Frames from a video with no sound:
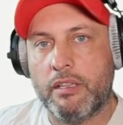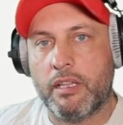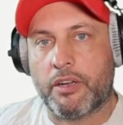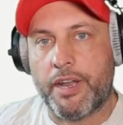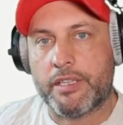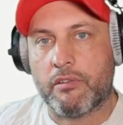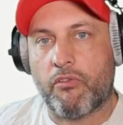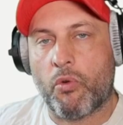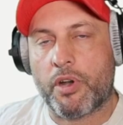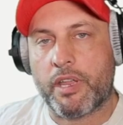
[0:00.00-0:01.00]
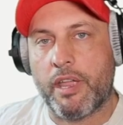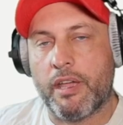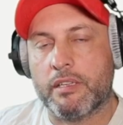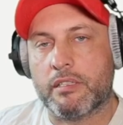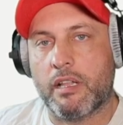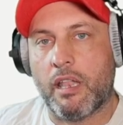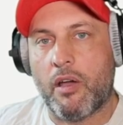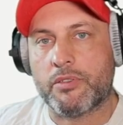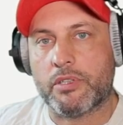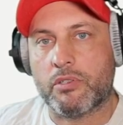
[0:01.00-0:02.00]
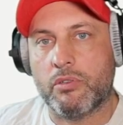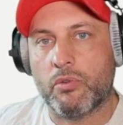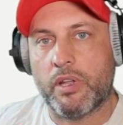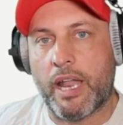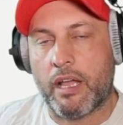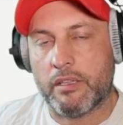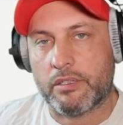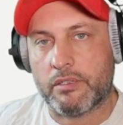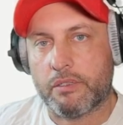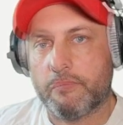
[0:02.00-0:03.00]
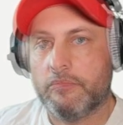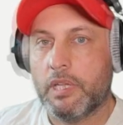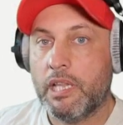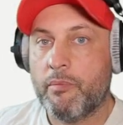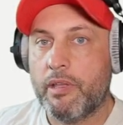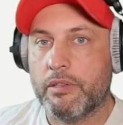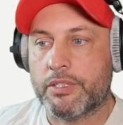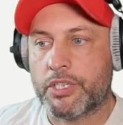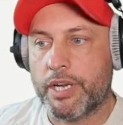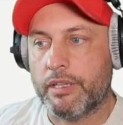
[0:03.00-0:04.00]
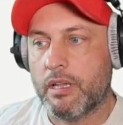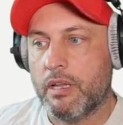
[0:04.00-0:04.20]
that creates a forecast that allows us to do analysis. Let me illustrate.